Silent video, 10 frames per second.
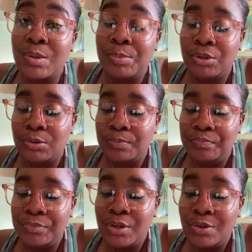to pull.
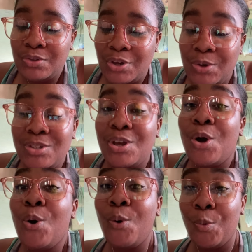So I used to
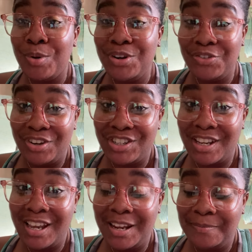open the fish
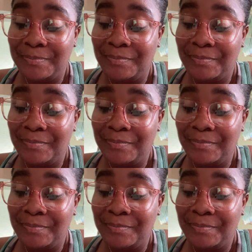cake